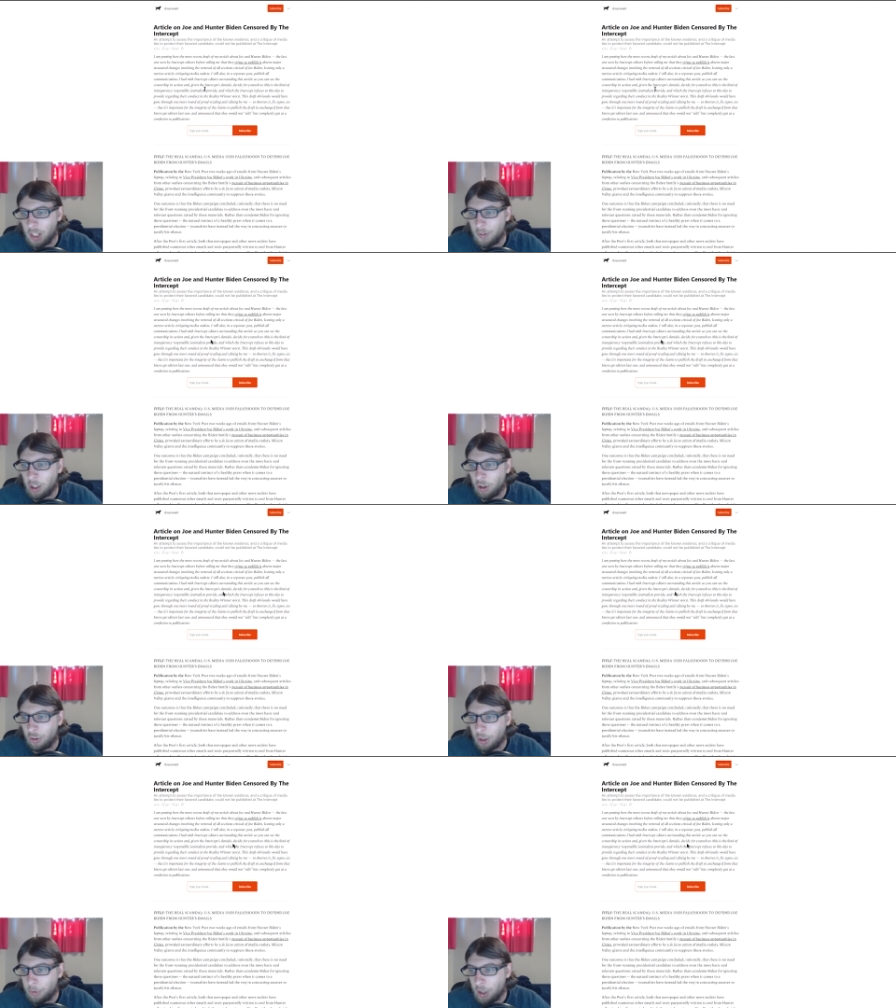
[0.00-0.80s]
given the
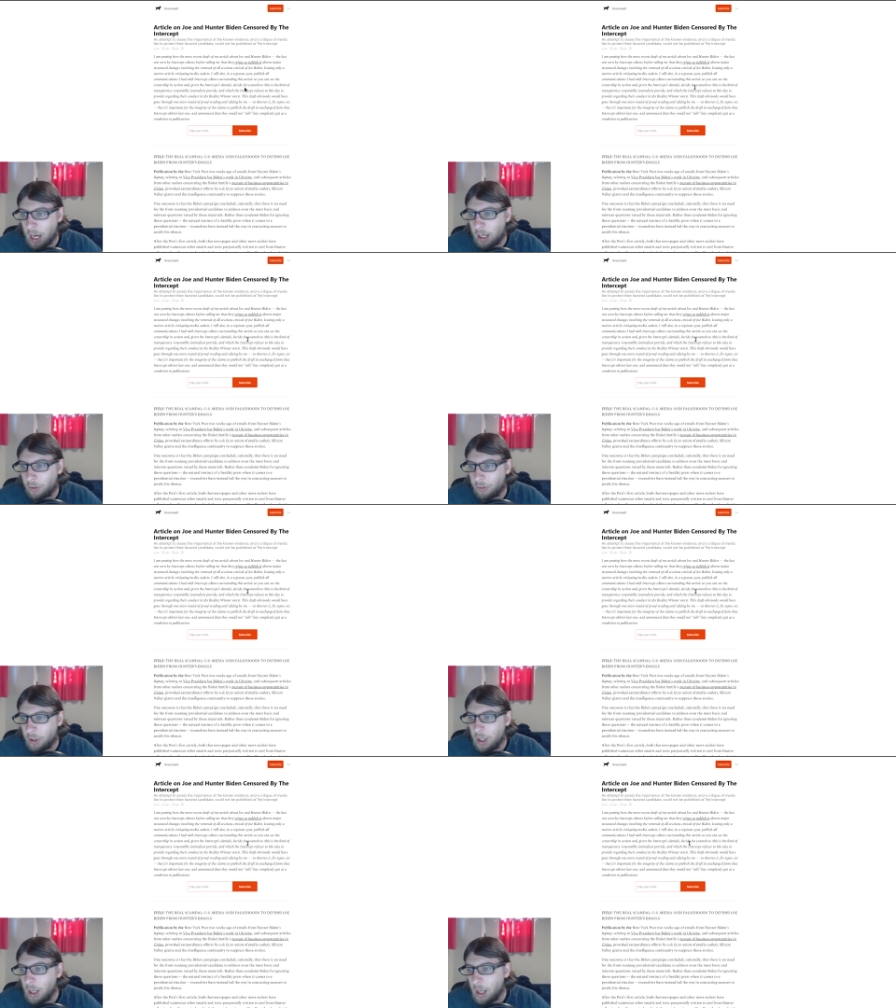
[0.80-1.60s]
Intercept's
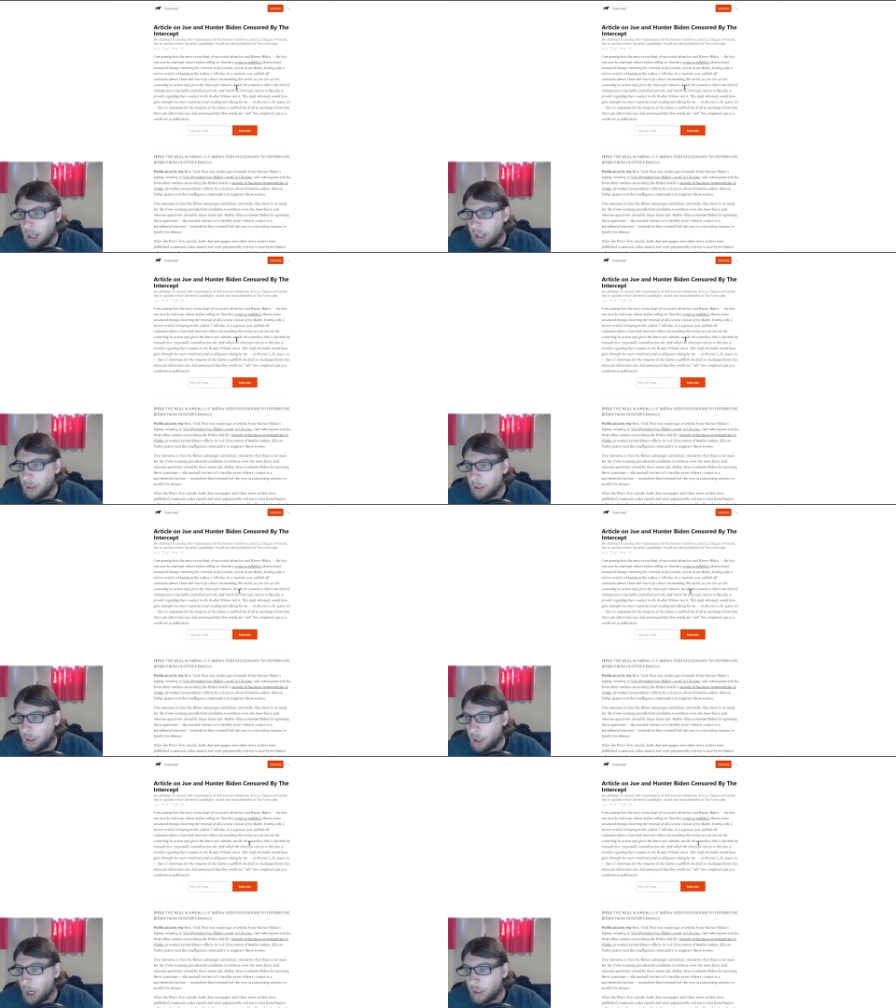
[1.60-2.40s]
denials.
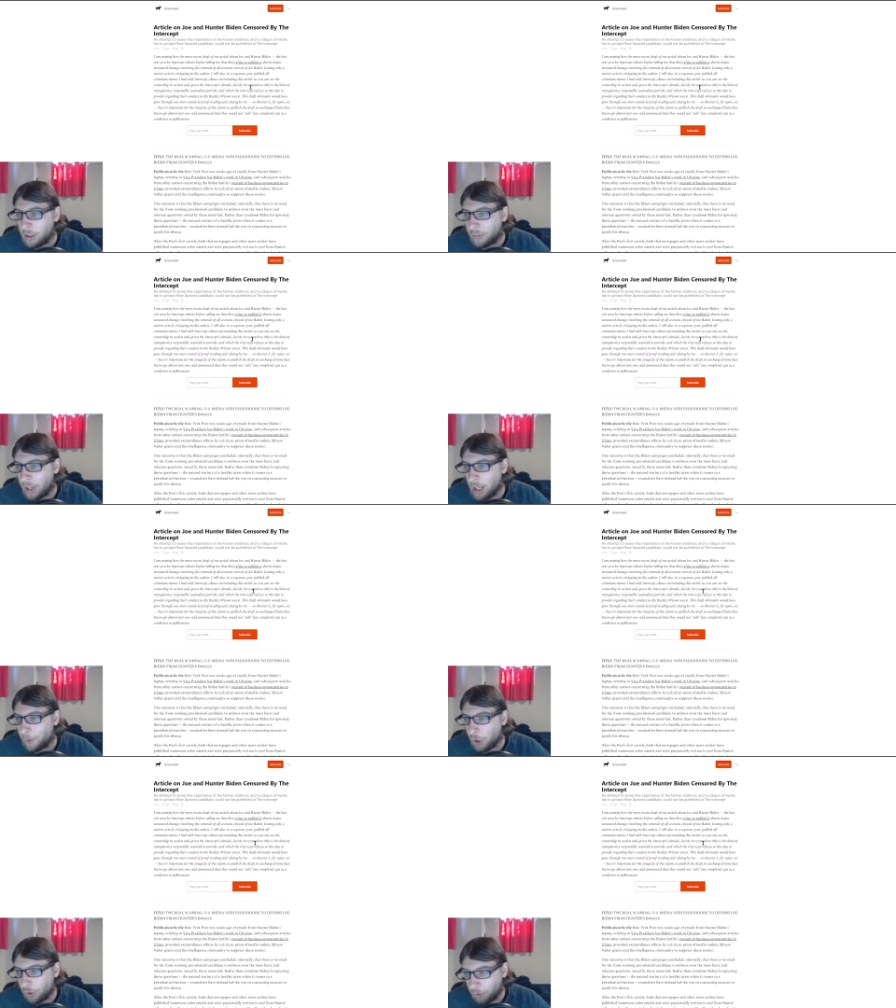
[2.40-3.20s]
Decide
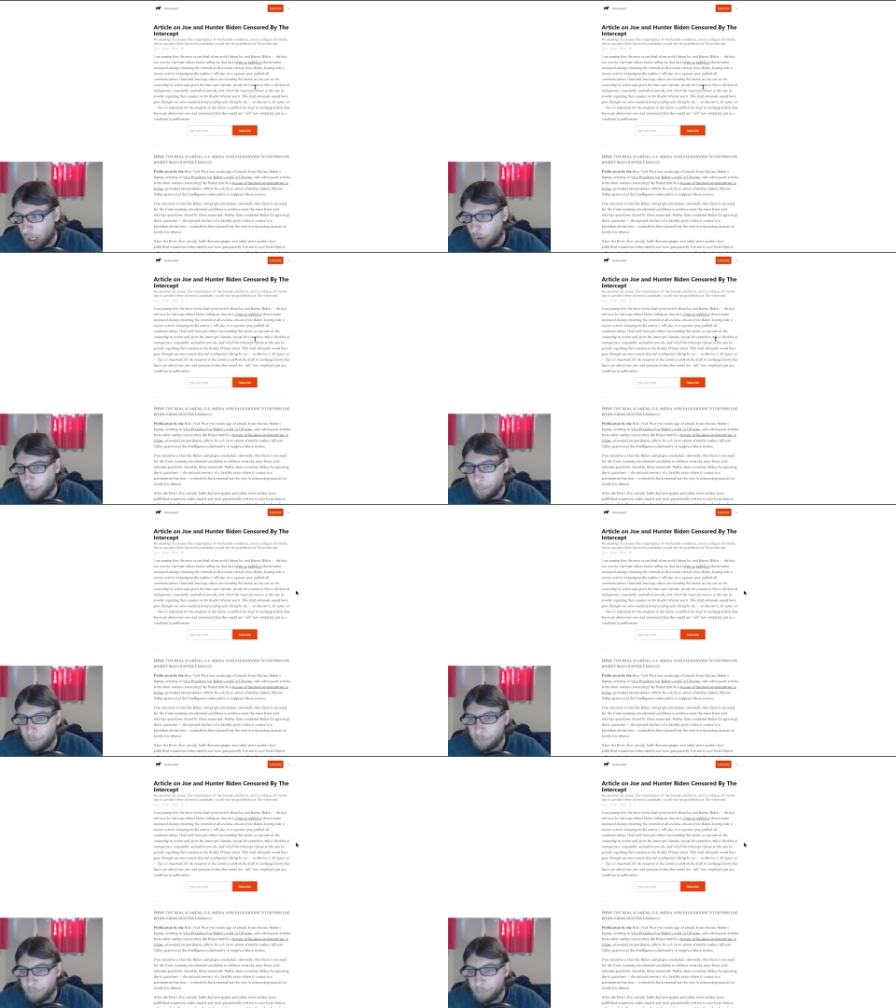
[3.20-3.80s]
for yourself.